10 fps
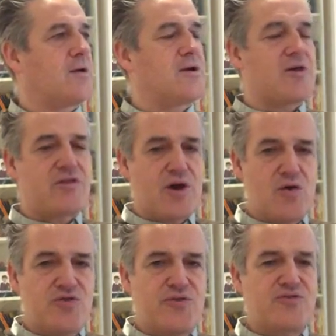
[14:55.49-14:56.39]
Yet
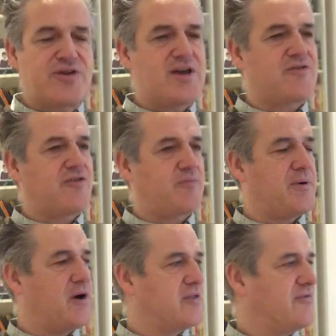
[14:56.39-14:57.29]
those who take this
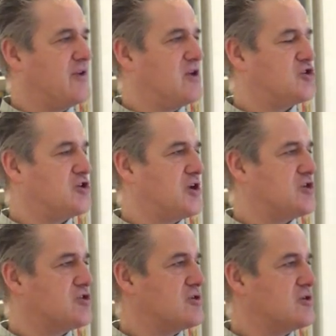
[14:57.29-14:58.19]
path of
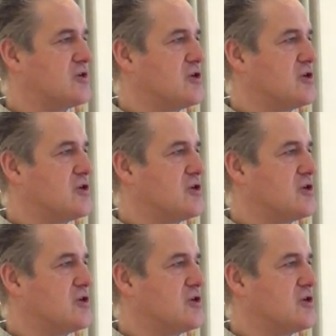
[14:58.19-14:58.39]
initiation,